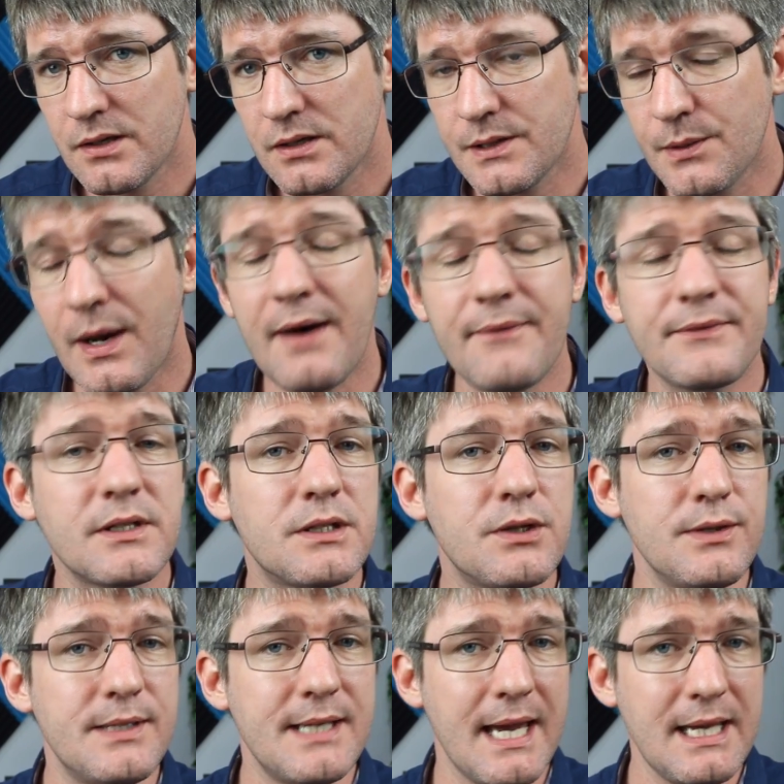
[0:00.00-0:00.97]
So after
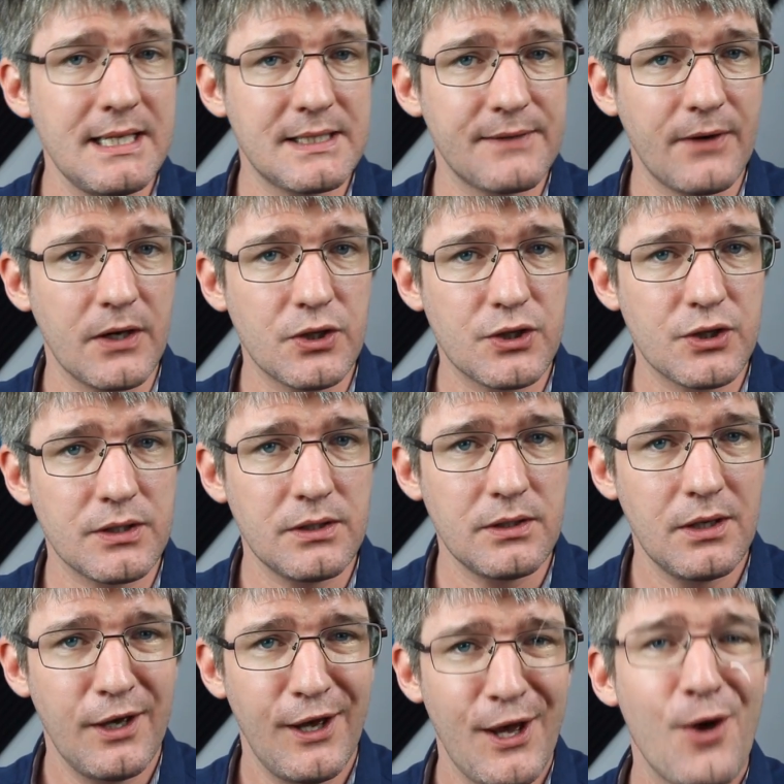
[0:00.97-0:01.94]
today's
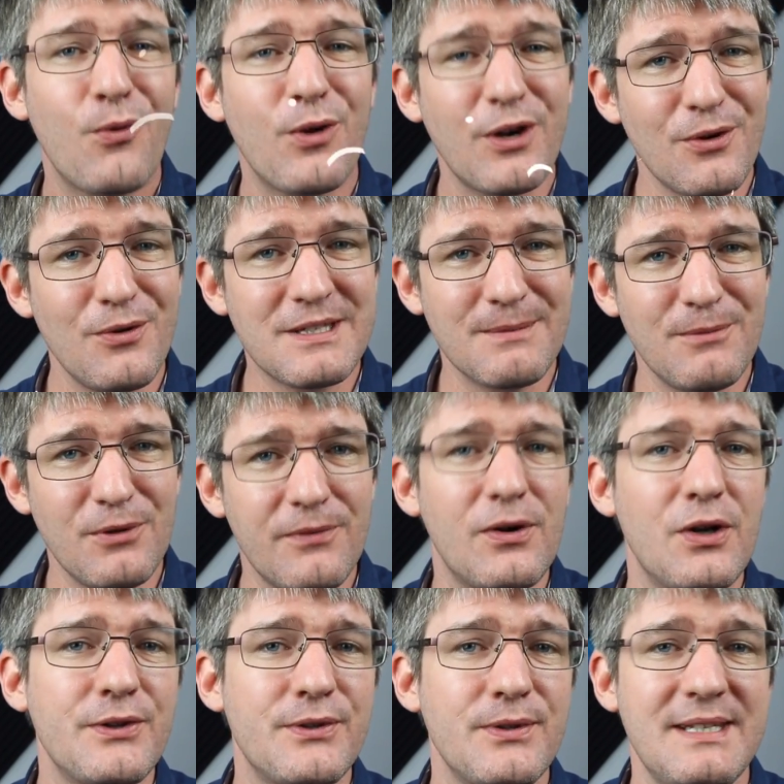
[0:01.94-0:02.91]
function, we're going to move
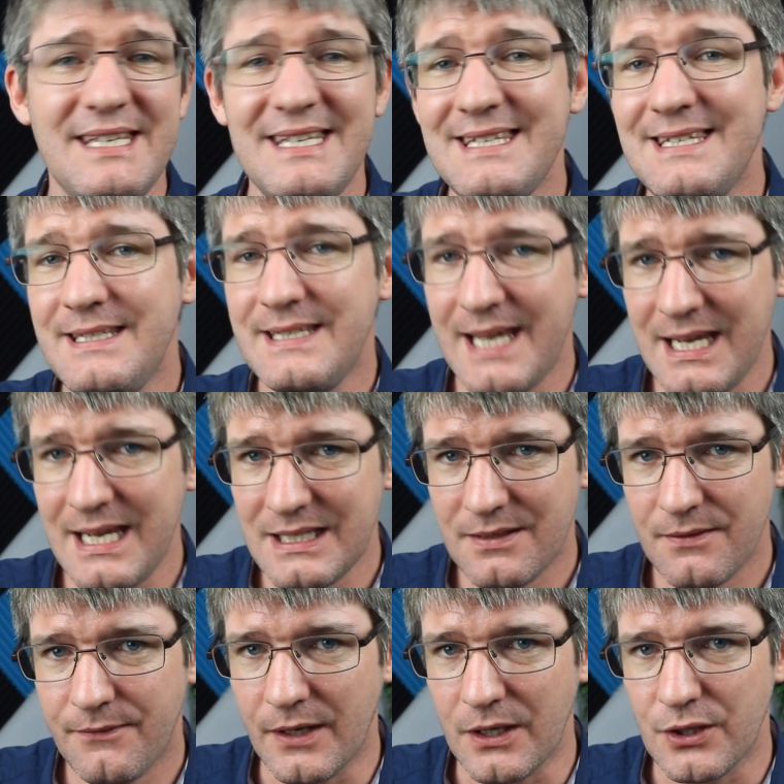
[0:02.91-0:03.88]
on to the
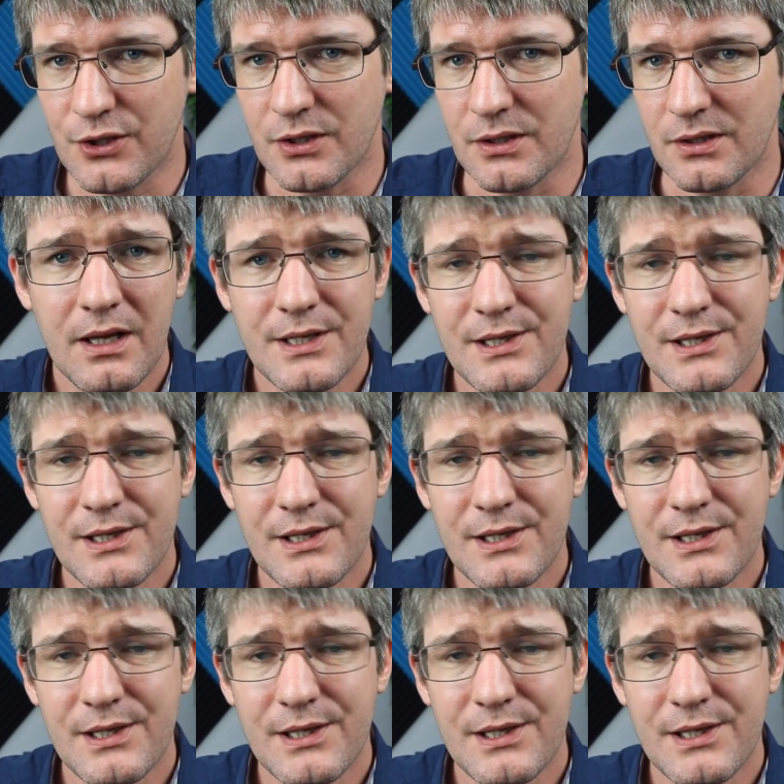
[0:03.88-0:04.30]
date function.